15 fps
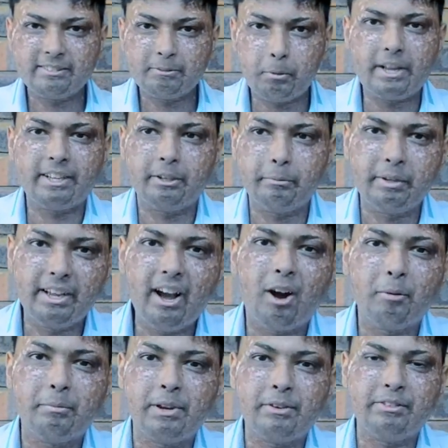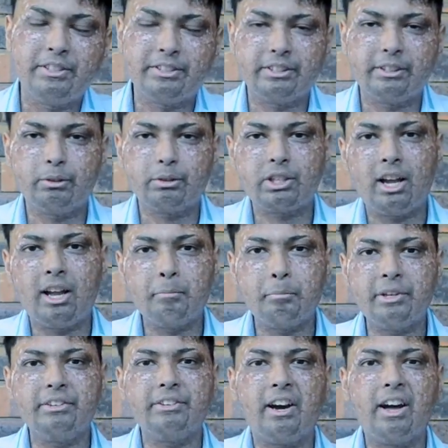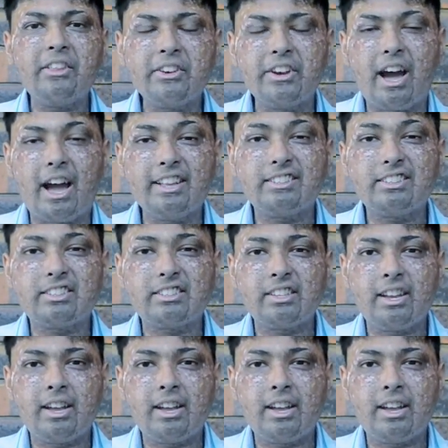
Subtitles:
waking me up every single time, but other nights